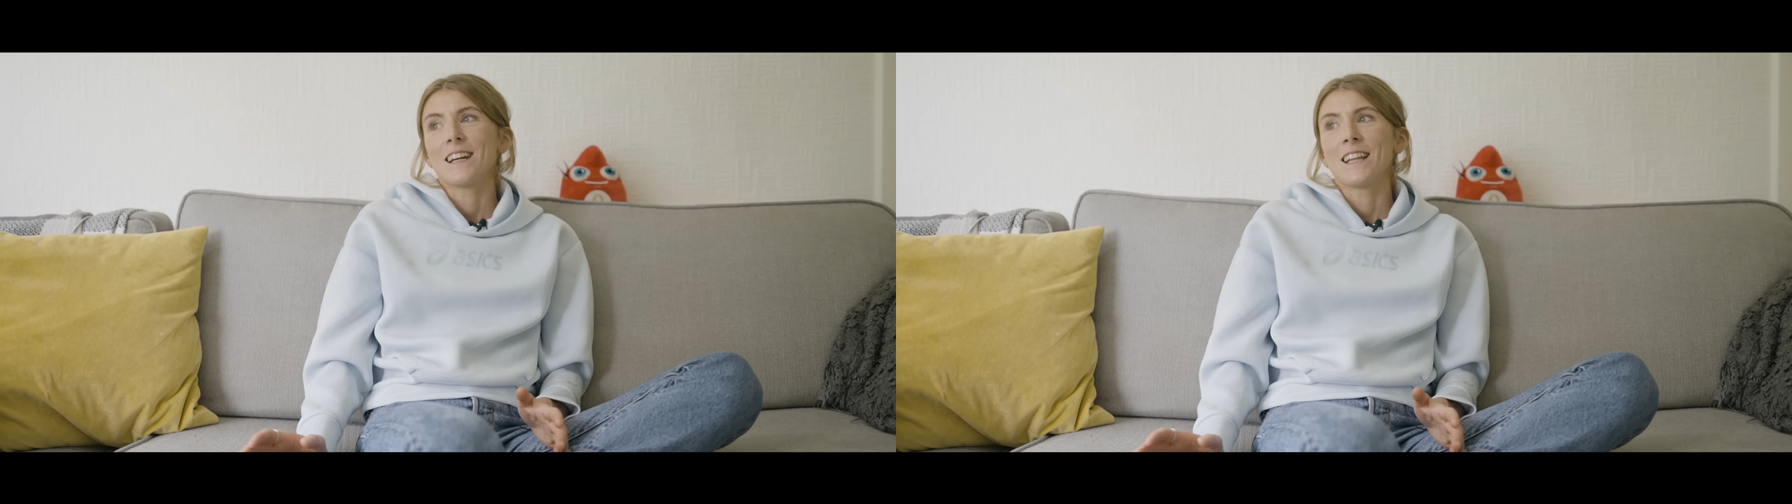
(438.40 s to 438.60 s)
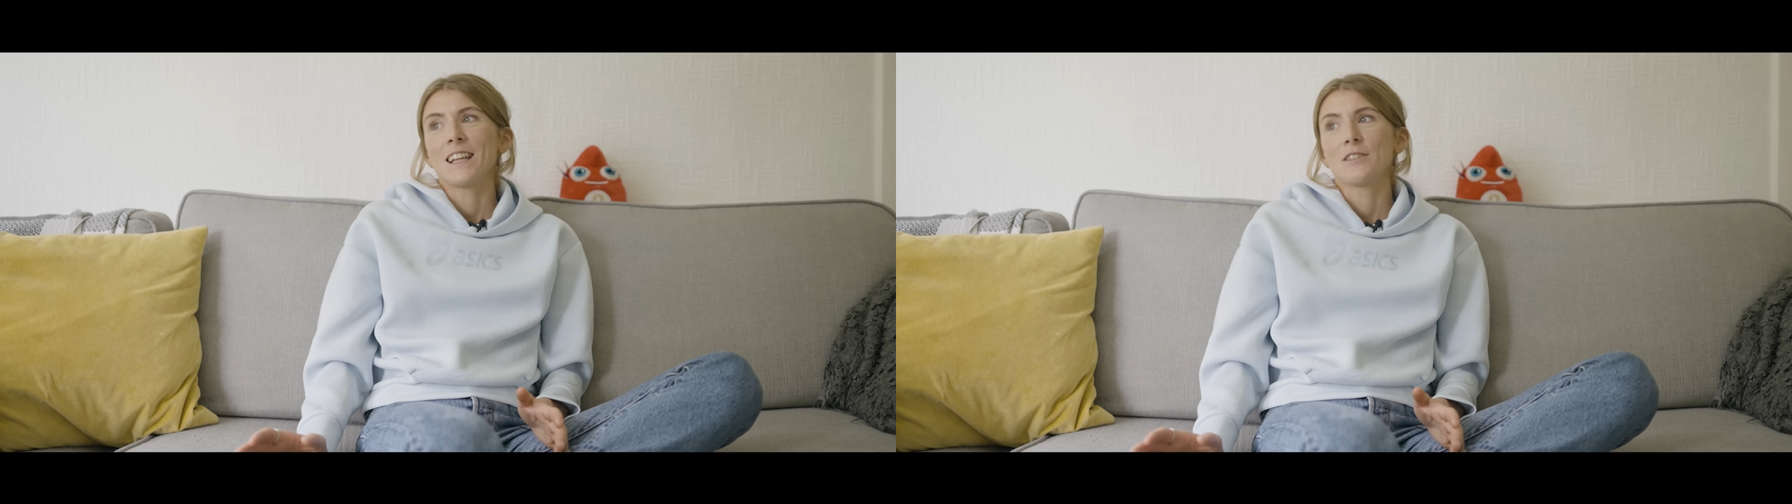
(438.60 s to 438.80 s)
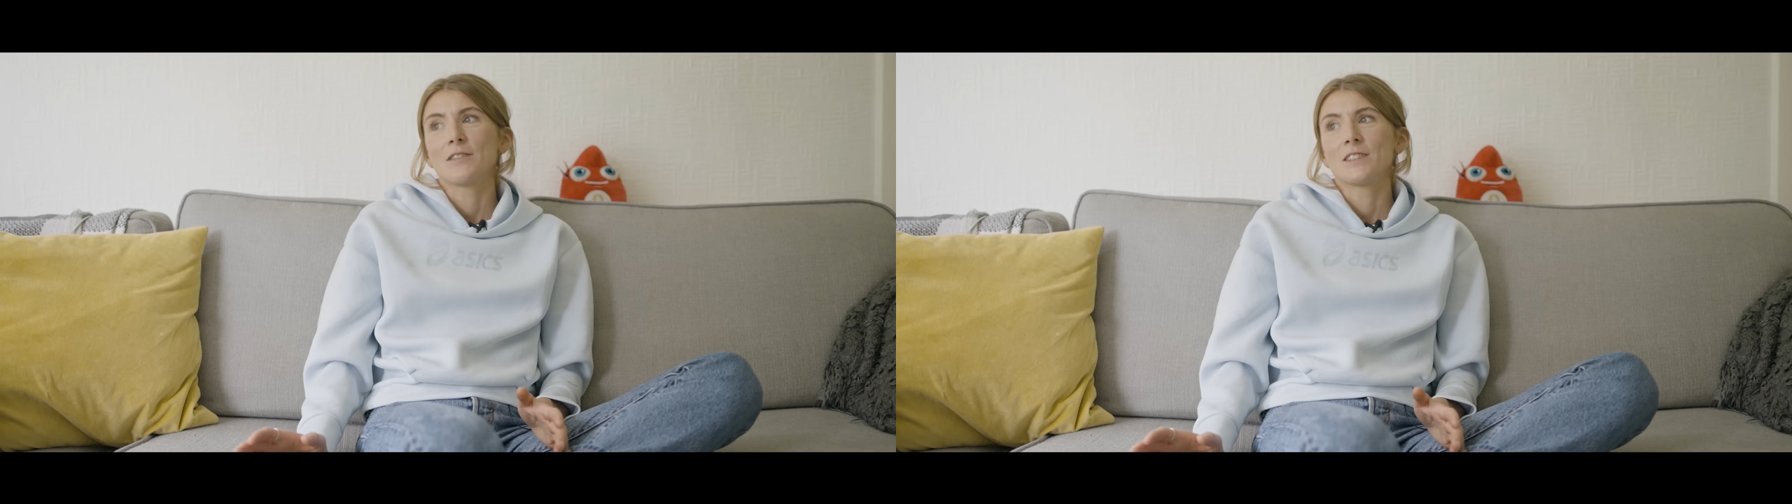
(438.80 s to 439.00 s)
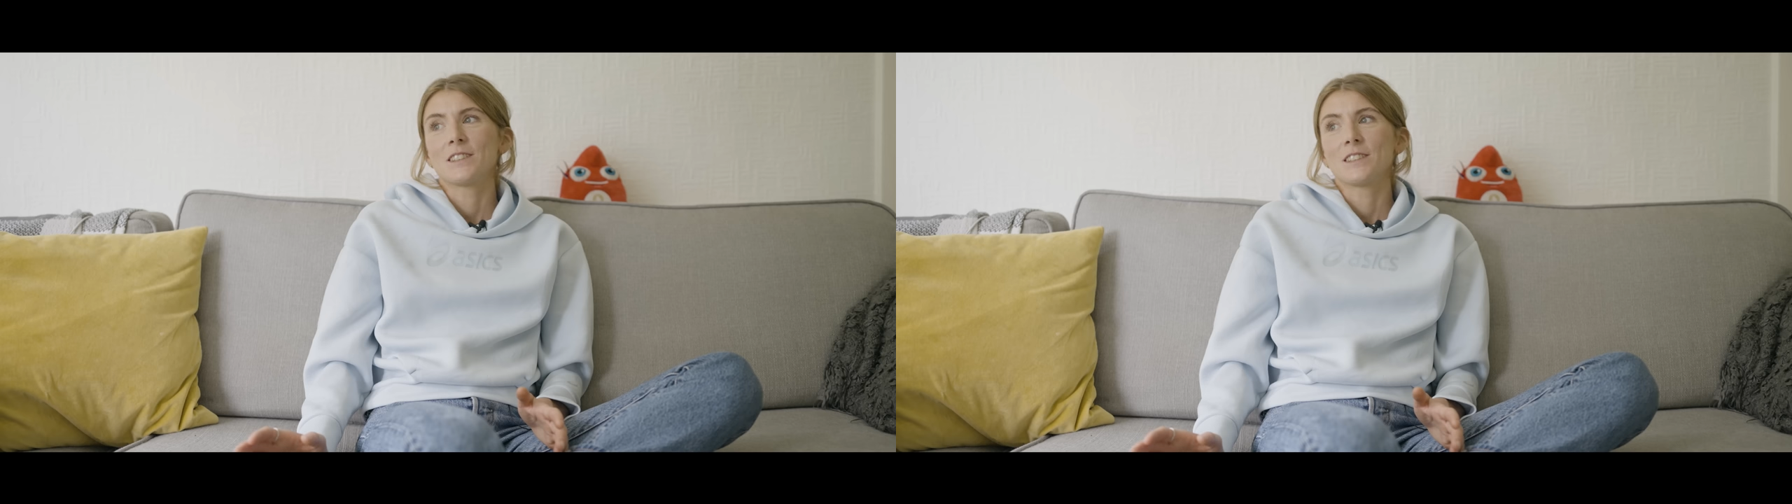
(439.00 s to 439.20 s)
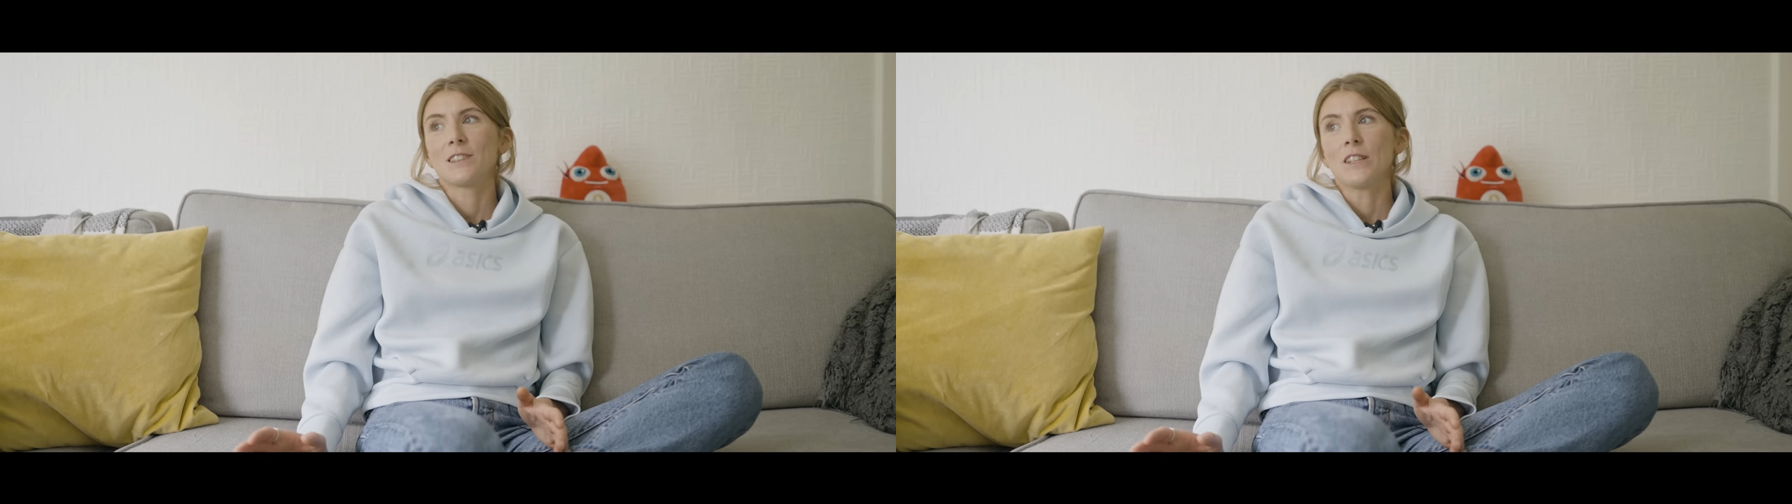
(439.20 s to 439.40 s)
I
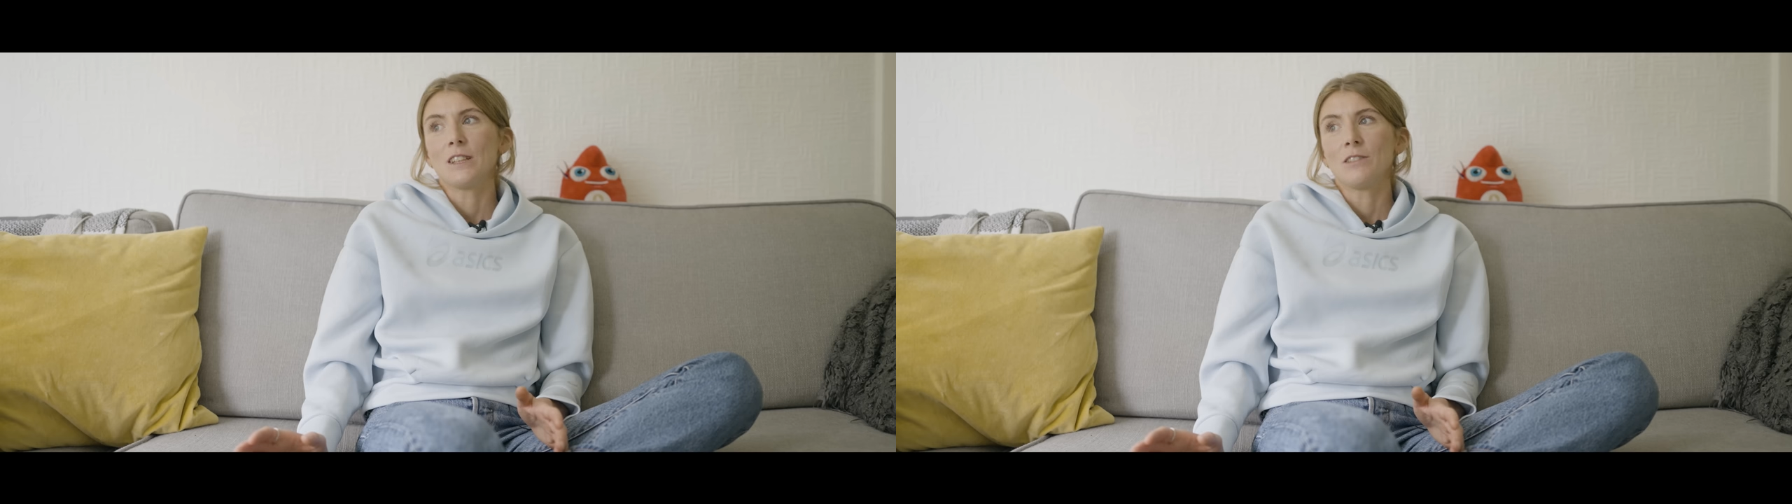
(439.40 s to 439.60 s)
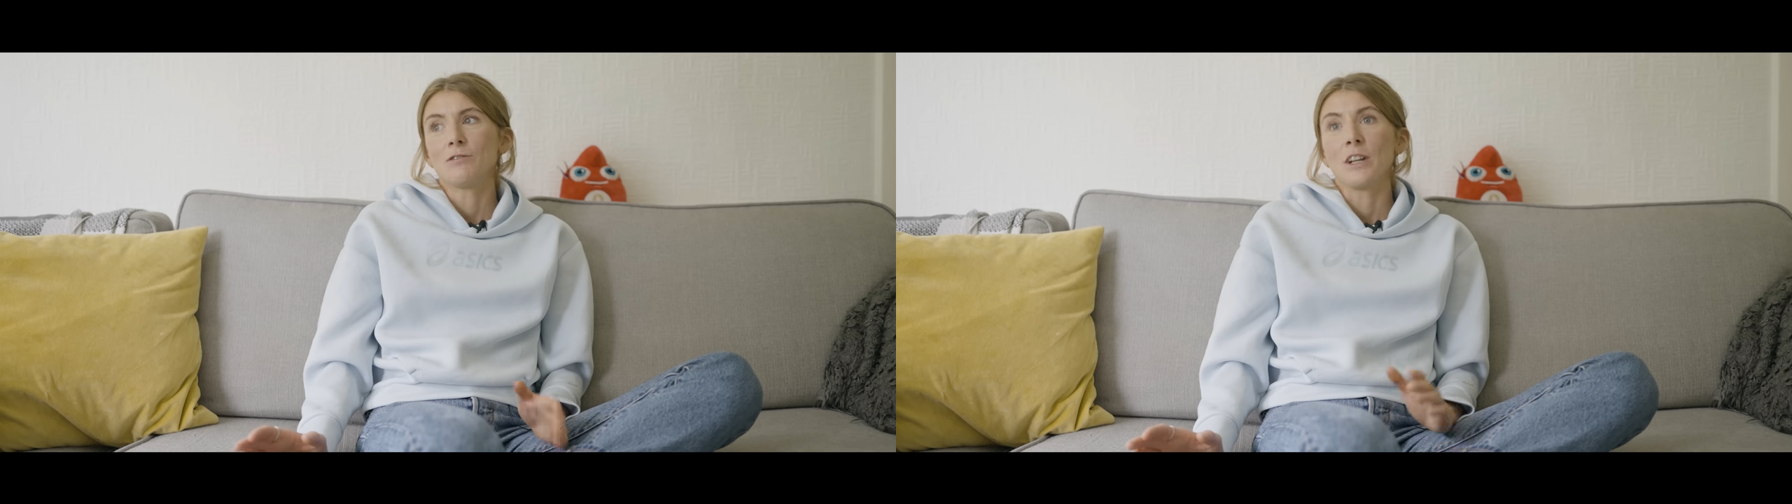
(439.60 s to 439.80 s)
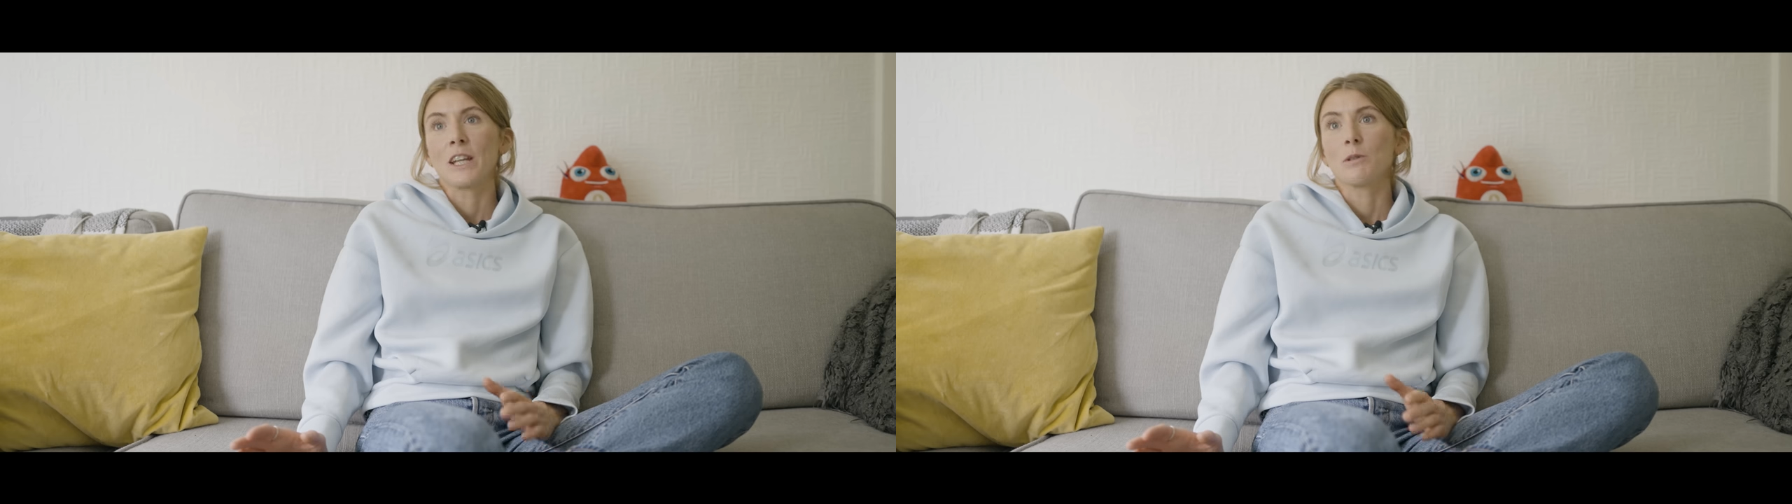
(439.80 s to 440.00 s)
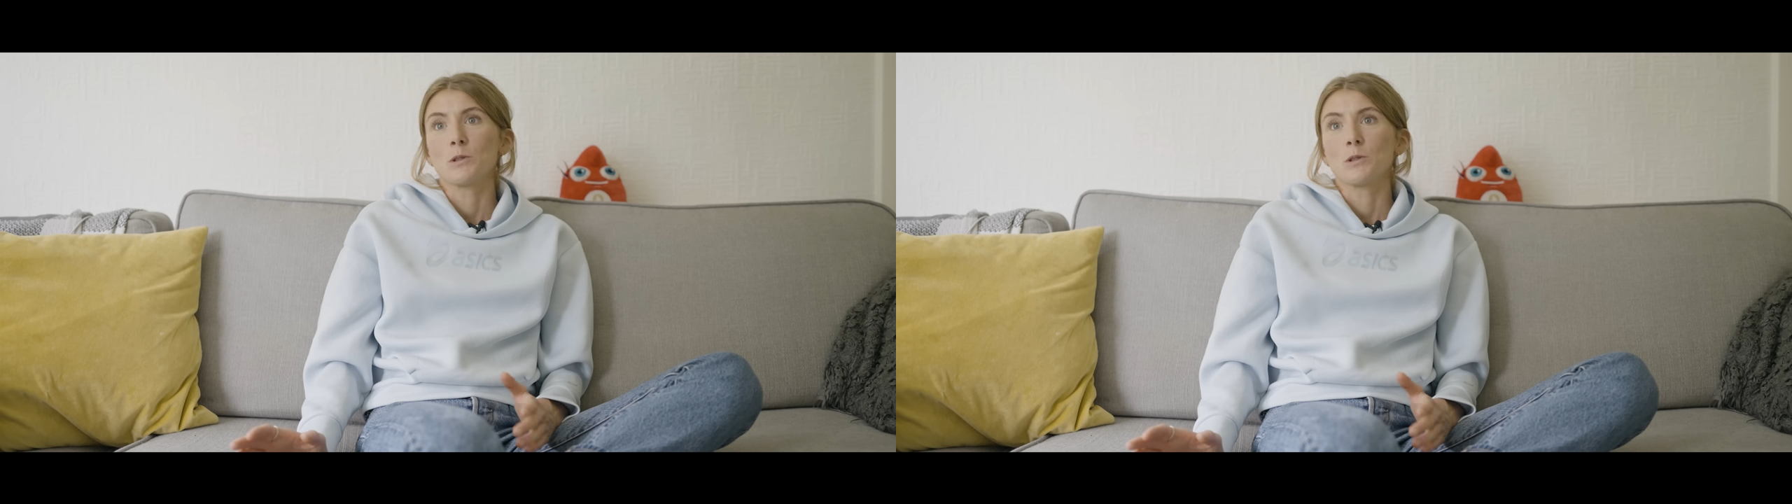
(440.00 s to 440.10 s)
left running,